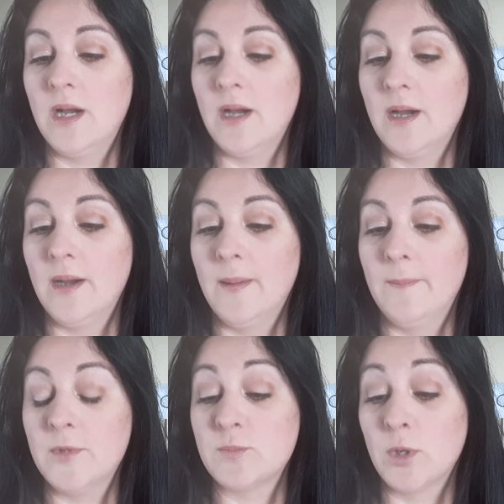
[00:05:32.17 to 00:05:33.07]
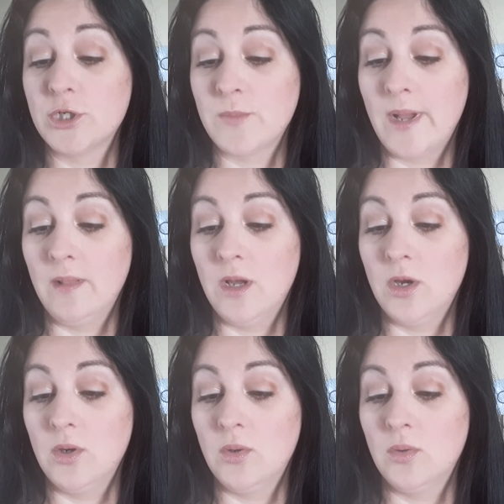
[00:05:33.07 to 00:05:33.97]
there's
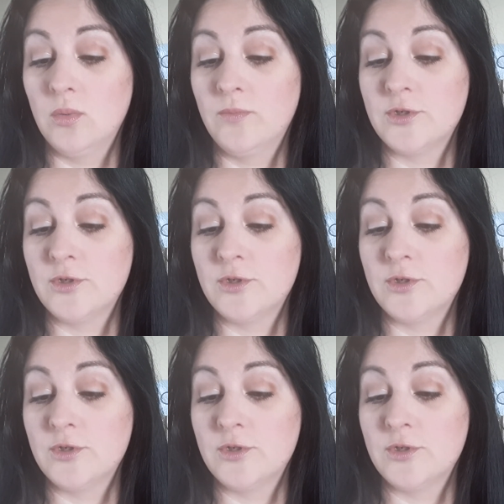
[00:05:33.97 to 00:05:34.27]
marshmallow,